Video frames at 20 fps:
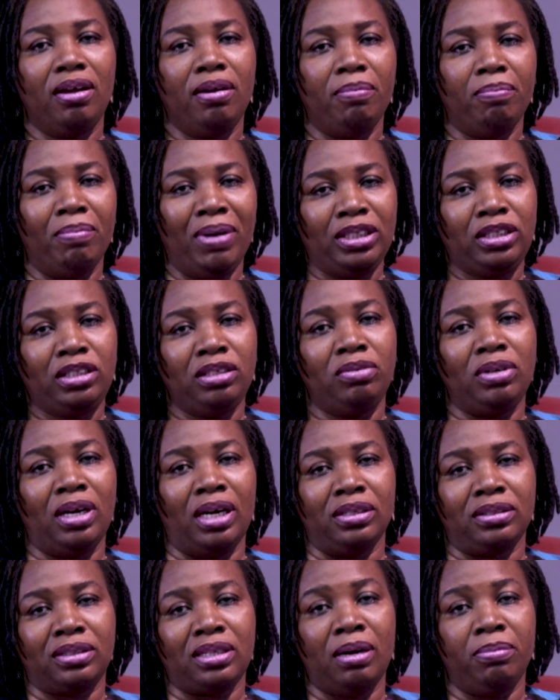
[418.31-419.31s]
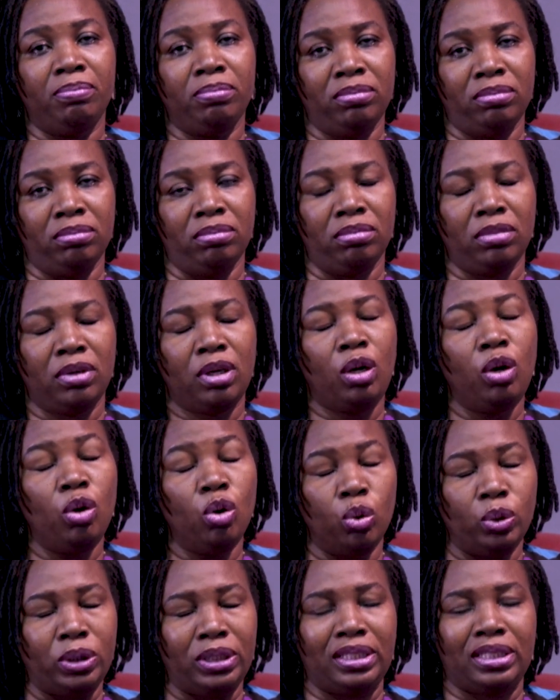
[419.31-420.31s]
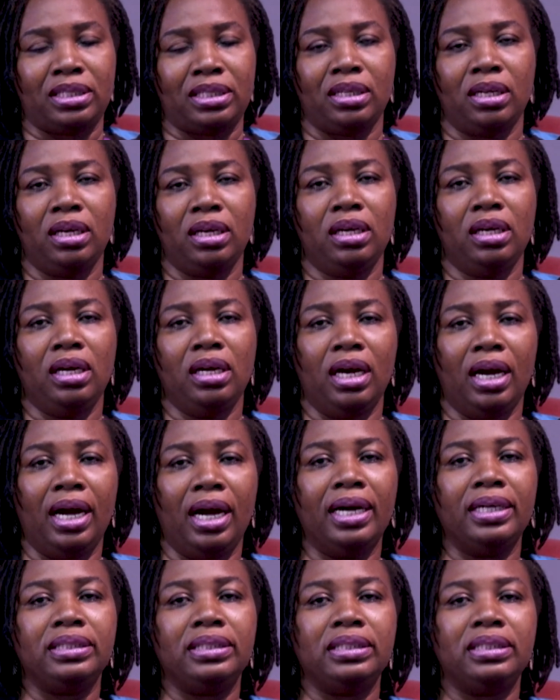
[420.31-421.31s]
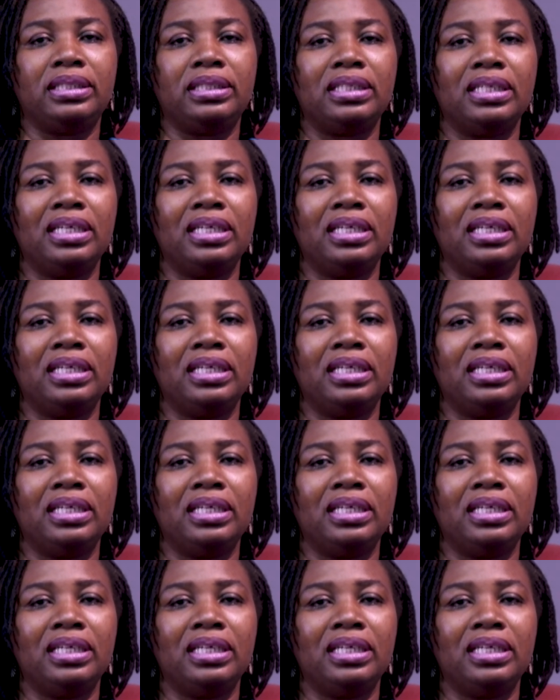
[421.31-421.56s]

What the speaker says: materials and clothes. And